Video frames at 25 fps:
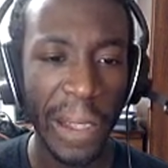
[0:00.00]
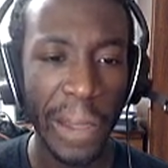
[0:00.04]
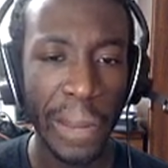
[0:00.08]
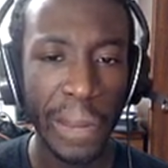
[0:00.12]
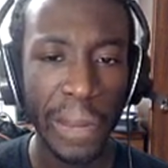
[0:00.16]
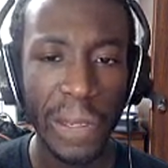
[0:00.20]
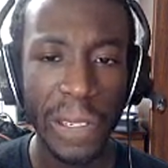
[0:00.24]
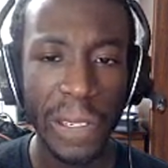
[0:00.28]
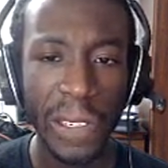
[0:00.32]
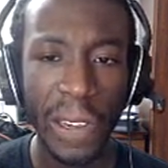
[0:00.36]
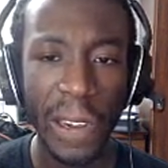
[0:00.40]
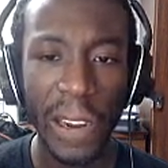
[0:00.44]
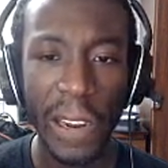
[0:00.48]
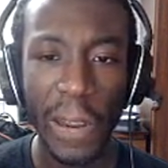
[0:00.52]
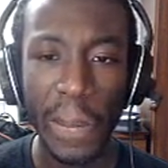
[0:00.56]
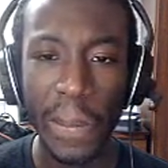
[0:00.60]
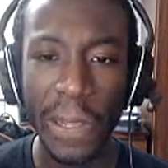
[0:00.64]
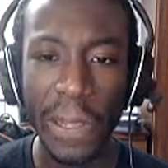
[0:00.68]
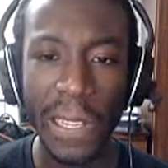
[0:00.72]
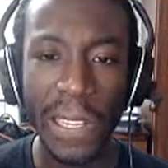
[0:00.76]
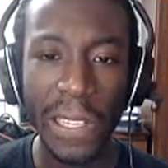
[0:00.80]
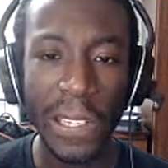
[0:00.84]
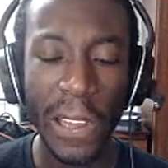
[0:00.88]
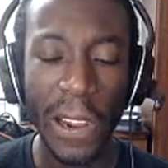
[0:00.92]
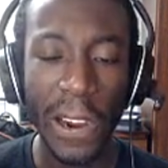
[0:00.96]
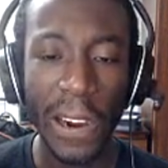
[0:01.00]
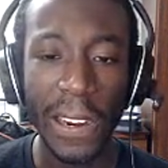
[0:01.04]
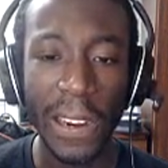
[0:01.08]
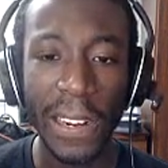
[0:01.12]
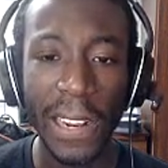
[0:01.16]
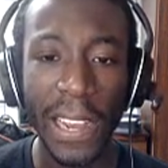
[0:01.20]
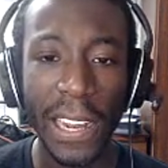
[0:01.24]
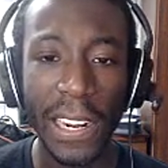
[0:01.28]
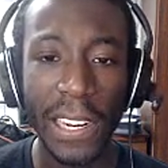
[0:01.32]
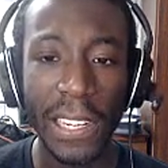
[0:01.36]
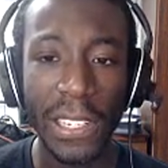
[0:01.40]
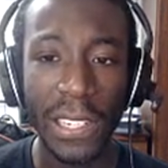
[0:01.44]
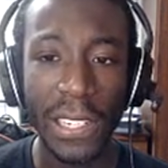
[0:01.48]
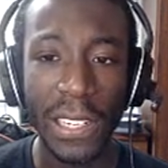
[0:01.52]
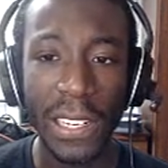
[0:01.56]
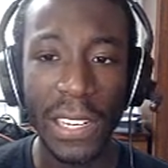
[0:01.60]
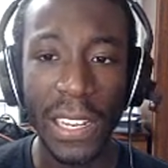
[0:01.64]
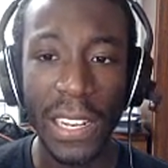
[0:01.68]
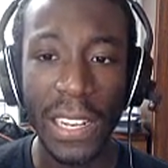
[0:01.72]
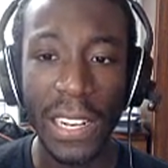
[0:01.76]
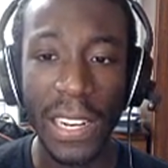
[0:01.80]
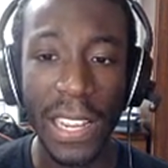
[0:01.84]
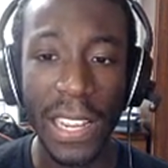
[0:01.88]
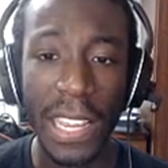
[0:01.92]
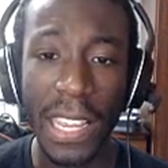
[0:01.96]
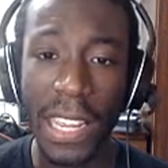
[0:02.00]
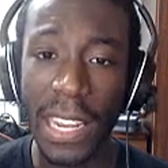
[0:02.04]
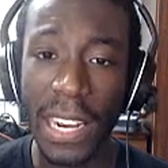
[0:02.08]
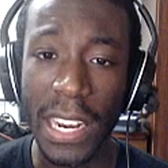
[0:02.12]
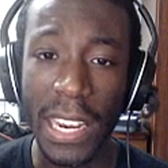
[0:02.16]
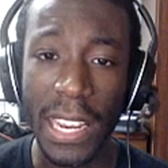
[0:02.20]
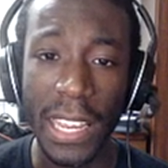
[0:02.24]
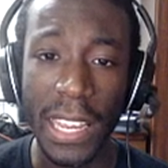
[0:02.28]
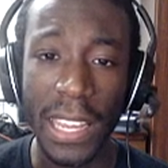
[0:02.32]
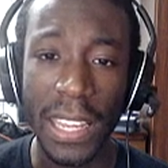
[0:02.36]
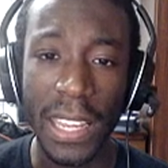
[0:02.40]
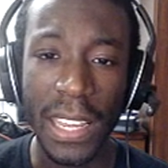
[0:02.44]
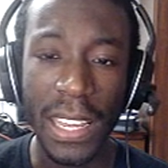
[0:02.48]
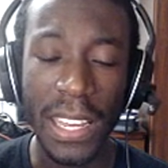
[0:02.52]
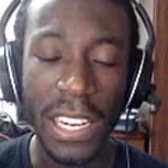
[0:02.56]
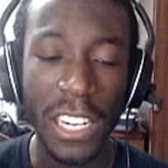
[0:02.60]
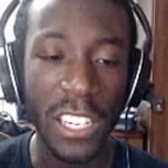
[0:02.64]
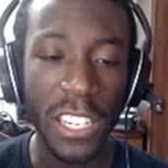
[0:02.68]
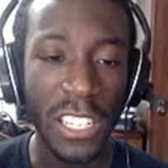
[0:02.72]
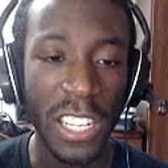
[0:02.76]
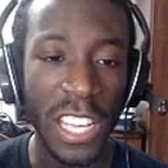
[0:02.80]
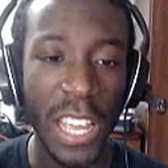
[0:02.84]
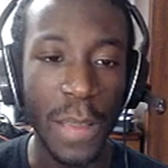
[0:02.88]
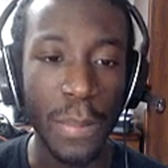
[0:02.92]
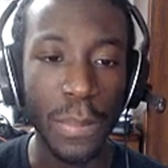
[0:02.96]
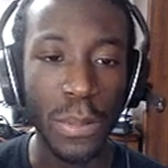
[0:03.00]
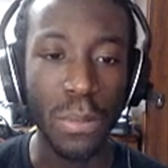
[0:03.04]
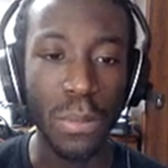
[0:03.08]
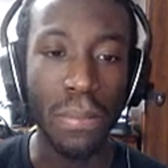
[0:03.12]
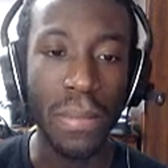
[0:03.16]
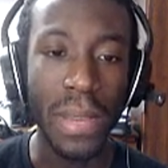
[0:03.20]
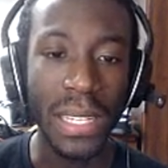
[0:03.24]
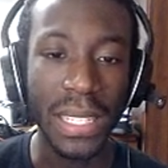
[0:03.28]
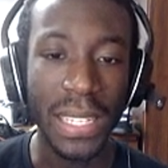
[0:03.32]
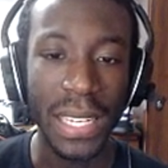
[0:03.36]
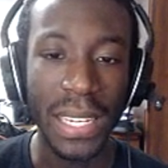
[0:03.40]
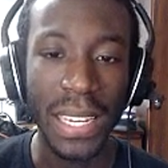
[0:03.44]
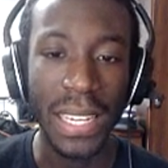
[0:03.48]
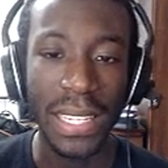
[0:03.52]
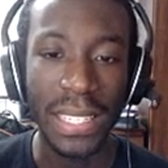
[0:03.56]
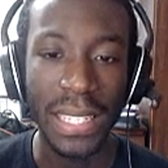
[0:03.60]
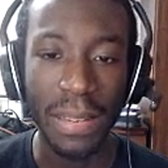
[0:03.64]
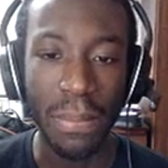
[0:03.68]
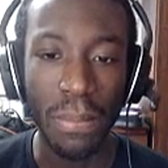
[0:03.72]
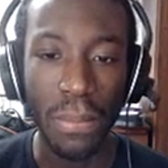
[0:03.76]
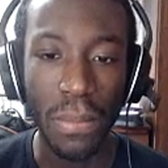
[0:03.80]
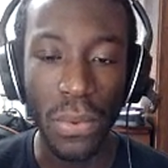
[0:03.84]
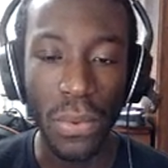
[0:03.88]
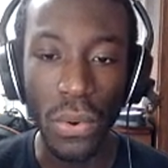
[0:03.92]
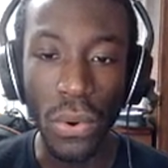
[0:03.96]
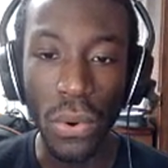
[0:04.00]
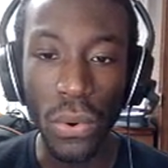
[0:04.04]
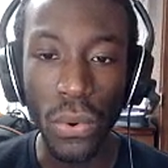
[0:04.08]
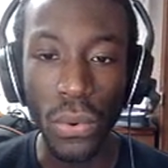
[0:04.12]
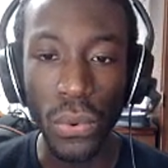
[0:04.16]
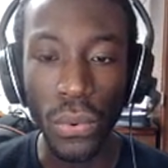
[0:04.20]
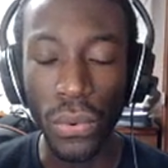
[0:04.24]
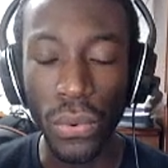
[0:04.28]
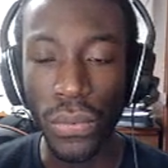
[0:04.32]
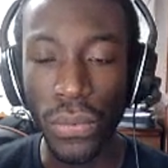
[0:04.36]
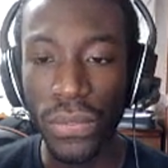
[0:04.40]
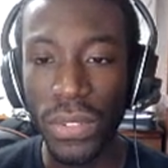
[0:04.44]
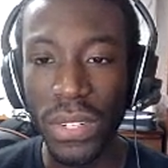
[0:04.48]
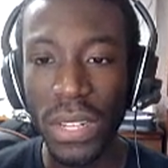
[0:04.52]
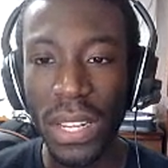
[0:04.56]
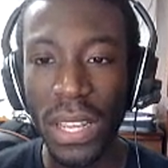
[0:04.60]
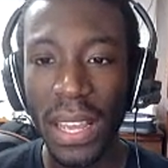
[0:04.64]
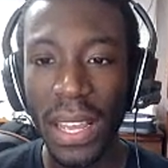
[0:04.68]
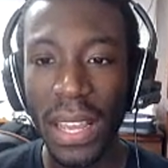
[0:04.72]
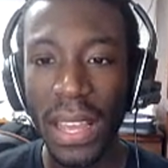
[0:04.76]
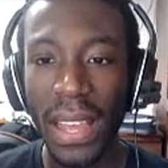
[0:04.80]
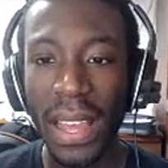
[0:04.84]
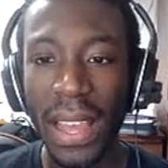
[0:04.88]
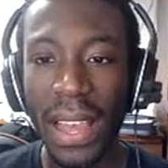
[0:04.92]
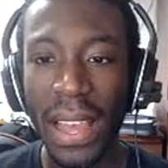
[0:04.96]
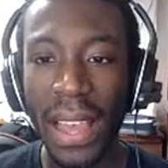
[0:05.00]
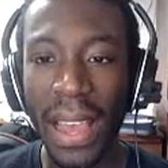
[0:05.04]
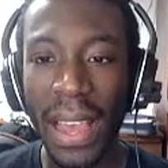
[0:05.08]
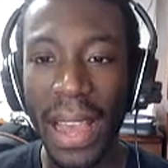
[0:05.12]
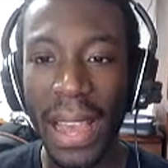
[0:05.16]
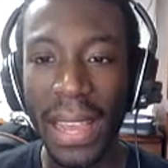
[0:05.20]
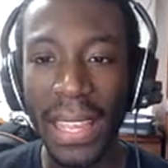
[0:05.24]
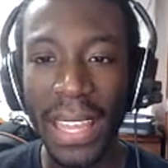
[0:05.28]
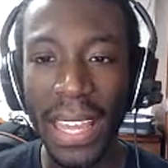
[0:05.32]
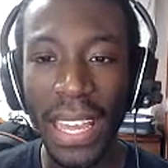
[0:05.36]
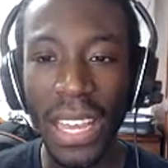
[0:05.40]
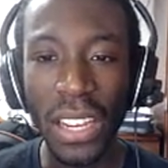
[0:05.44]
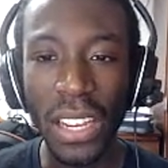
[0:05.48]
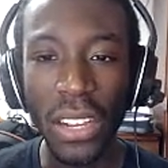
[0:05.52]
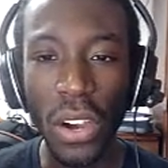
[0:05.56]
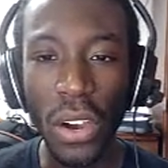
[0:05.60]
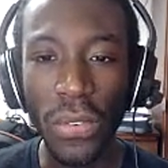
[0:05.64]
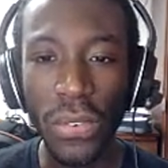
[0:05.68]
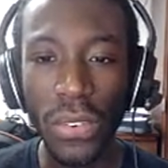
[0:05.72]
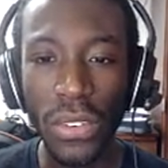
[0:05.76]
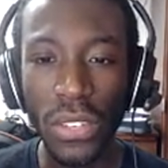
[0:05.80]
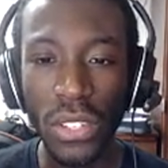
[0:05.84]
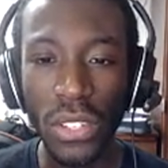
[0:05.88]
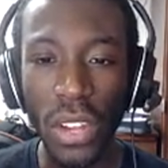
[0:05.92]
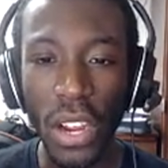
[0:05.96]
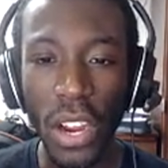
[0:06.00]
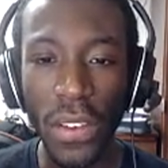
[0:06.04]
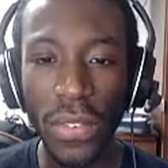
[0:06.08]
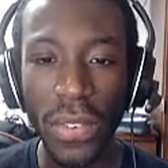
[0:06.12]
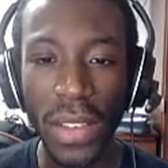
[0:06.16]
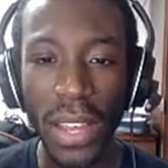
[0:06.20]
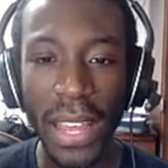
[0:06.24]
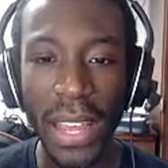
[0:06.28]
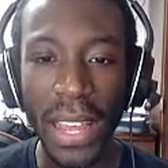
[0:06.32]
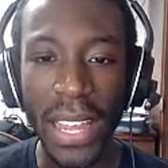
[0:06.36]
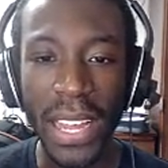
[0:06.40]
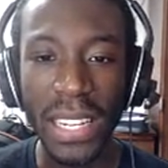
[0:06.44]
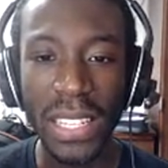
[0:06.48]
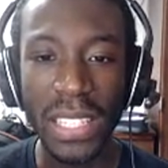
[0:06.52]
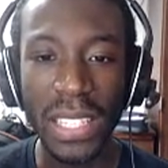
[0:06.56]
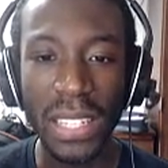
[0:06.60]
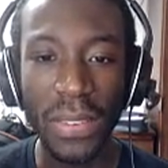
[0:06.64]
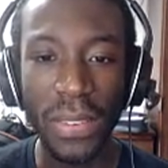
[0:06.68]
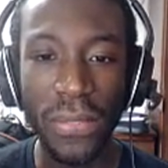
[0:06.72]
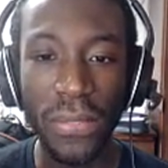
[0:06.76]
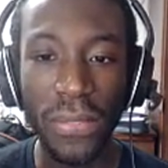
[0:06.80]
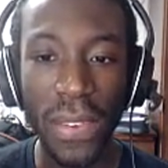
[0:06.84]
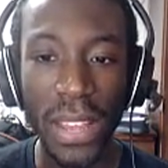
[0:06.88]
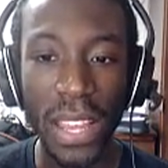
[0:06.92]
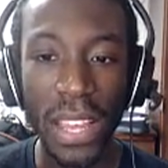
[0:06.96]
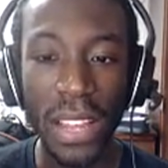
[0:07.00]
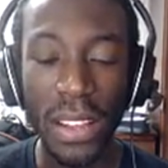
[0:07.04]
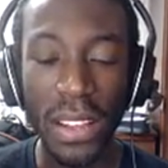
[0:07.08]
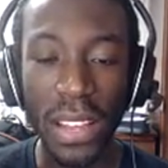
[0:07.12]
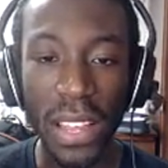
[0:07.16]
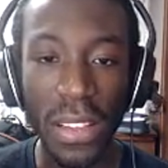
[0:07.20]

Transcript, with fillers: I'm sorry, but this Arcanine is an idiot. It just keeps missing its moves. I can't go for serve because it hits.